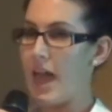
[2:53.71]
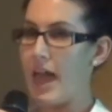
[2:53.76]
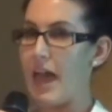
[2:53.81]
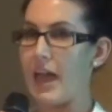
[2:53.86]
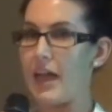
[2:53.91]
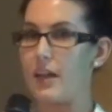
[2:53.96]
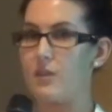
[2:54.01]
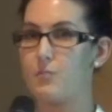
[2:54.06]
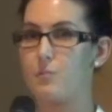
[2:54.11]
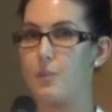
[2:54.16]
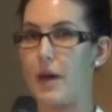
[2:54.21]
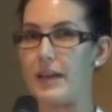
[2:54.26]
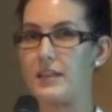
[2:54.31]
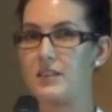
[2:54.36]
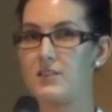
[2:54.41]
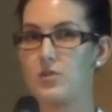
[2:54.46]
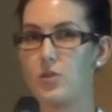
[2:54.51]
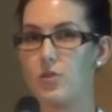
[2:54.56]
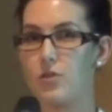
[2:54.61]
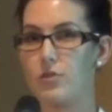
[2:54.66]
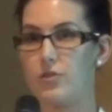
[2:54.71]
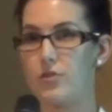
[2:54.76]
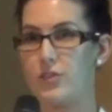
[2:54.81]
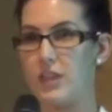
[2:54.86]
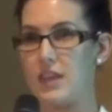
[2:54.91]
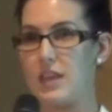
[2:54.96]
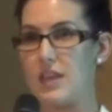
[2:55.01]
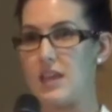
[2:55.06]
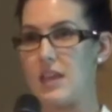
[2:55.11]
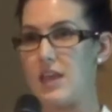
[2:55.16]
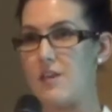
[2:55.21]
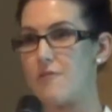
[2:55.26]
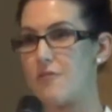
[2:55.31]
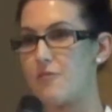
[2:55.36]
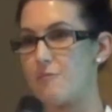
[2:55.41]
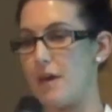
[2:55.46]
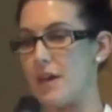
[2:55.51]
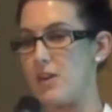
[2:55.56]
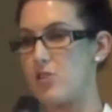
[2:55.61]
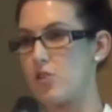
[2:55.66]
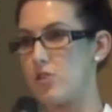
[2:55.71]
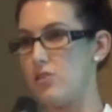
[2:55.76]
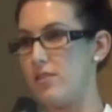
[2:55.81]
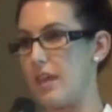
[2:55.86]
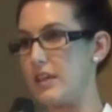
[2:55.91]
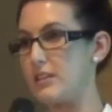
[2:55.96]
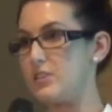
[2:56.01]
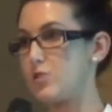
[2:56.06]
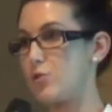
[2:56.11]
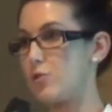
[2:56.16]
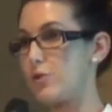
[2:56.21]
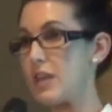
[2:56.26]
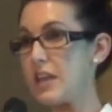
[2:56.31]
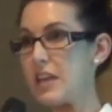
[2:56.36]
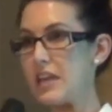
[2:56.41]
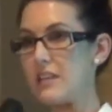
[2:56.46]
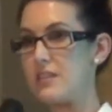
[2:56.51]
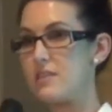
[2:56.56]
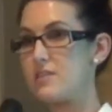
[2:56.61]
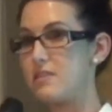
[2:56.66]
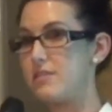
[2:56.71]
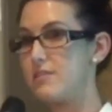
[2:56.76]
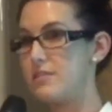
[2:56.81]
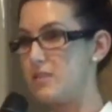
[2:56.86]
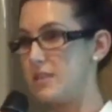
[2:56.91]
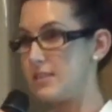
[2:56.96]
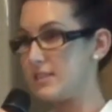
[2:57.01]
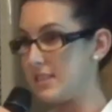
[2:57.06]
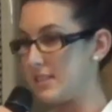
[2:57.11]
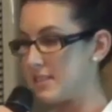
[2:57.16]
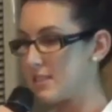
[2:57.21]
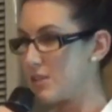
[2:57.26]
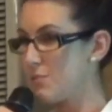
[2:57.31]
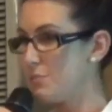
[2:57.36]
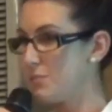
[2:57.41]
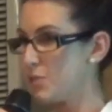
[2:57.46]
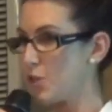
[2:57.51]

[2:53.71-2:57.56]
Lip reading: and based on the information that is already in the system,